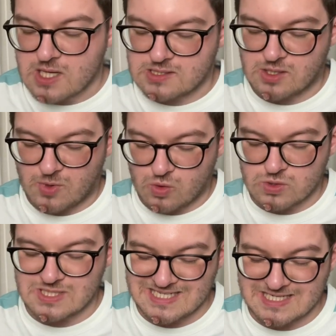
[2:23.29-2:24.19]
So my
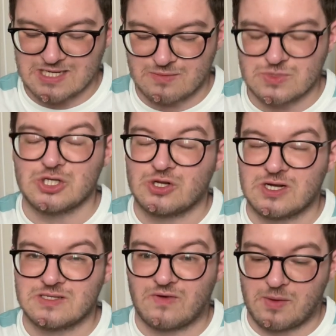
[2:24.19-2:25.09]
order did come to
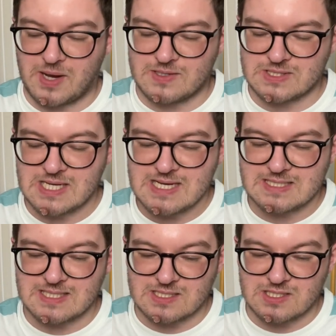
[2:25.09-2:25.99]

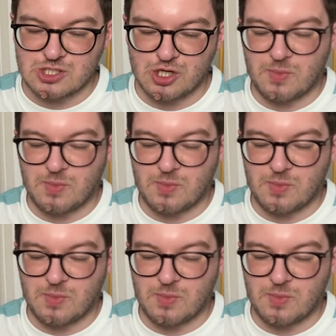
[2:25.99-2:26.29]
£95.62,